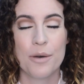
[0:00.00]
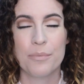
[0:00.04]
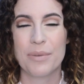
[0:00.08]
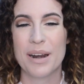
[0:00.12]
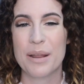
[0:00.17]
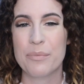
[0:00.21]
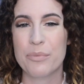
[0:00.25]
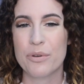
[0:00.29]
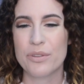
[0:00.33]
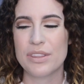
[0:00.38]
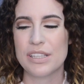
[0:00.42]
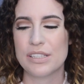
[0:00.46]
But
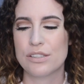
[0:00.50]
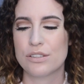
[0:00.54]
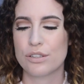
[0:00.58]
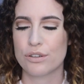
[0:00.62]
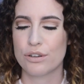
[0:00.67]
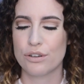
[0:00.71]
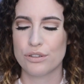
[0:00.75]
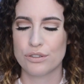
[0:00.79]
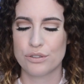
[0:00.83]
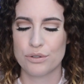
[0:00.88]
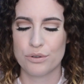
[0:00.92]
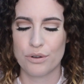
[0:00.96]
I bought this to
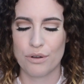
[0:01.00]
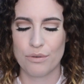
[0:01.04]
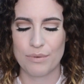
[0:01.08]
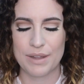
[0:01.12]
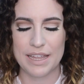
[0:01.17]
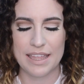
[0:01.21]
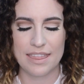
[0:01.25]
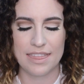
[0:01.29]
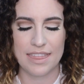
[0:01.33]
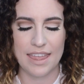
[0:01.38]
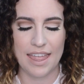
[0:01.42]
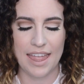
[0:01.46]
contour
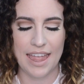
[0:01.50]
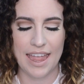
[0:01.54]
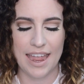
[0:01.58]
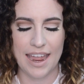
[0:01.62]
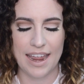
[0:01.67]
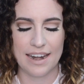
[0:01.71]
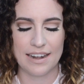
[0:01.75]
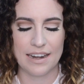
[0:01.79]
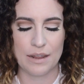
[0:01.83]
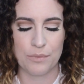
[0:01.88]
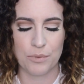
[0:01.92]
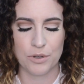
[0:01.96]
with
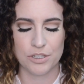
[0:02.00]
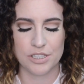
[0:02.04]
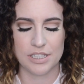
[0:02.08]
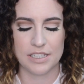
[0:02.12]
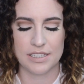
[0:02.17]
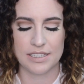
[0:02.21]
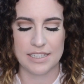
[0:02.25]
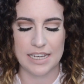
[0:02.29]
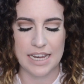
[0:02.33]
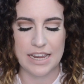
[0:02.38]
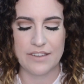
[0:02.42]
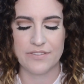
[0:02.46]
and it
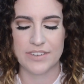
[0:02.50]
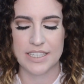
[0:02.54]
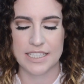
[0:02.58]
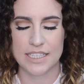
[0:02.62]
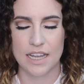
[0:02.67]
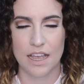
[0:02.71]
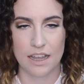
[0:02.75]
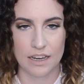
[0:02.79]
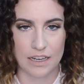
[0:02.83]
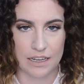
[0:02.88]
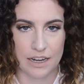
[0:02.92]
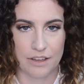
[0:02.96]
wasn't even
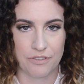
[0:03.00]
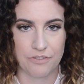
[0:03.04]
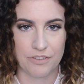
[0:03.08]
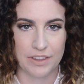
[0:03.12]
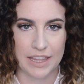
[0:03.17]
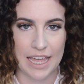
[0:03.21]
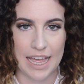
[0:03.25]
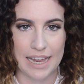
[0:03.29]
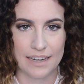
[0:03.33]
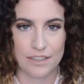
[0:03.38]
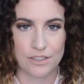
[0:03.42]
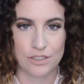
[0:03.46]
dark enough for
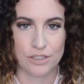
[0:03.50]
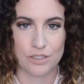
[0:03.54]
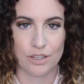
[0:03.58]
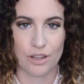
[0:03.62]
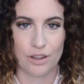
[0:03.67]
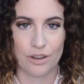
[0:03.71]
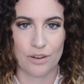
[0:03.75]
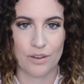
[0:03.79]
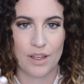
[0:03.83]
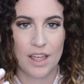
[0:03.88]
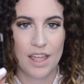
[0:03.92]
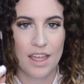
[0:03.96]
that,
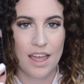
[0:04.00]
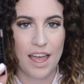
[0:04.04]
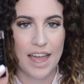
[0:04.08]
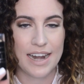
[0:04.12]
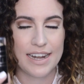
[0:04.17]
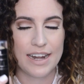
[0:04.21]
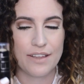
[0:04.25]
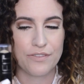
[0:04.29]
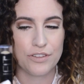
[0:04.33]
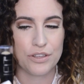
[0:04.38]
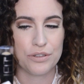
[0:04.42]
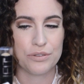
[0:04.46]
so I
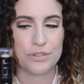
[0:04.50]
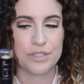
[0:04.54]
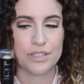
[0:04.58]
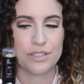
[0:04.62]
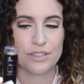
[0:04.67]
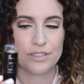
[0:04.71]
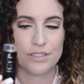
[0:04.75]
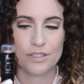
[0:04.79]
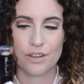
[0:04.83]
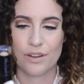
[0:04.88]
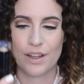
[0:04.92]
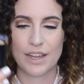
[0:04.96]
never use
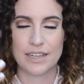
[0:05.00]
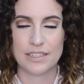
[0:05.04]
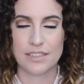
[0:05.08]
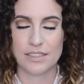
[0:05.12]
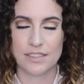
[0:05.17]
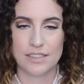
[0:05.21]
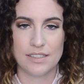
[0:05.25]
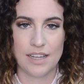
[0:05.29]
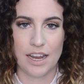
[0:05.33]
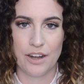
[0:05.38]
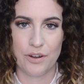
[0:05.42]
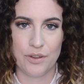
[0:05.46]
it, so I
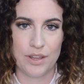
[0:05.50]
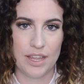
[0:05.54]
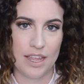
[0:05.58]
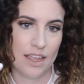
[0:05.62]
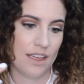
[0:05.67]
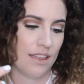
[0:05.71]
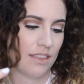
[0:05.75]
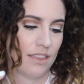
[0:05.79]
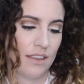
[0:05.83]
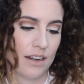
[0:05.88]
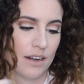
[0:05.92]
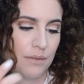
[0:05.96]
don't
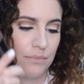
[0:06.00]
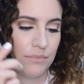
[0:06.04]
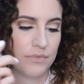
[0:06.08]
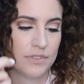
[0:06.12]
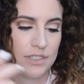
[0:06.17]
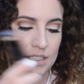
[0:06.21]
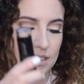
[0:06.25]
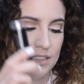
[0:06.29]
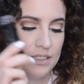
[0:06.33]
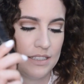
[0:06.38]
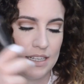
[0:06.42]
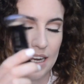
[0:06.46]
care that I'm
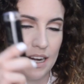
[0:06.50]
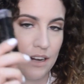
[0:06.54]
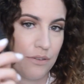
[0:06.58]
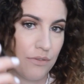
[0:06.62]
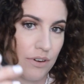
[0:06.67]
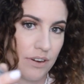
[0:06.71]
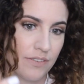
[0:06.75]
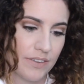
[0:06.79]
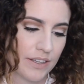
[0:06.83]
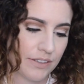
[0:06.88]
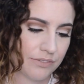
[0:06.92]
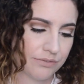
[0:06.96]
getting
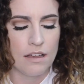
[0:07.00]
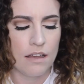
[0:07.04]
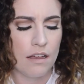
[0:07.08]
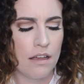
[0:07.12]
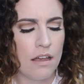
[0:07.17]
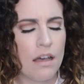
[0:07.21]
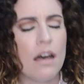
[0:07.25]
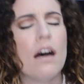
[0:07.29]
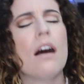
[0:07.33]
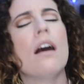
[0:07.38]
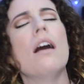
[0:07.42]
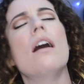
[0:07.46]
rid of it.
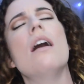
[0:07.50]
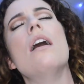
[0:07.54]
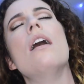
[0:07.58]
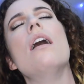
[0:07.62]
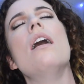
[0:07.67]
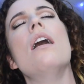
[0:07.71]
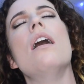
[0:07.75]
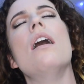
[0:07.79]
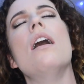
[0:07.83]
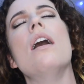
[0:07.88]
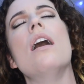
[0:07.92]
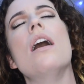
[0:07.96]

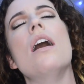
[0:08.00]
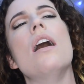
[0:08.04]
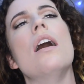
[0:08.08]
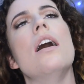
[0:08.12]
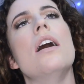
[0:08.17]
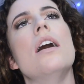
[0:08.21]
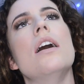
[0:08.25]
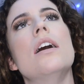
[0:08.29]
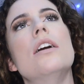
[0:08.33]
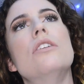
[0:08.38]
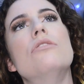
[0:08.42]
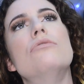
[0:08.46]

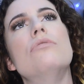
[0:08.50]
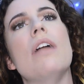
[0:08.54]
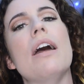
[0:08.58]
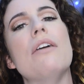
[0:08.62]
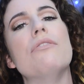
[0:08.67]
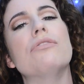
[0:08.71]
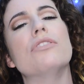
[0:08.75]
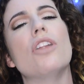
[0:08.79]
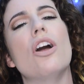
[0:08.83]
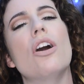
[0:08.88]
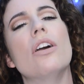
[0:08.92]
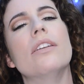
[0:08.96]
Oh,
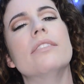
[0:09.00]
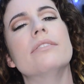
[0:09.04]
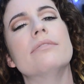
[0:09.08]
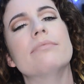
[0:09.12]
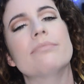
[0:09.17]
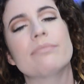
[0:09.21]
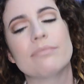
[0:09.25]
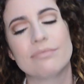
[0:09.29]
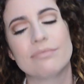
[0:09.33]
Revlon.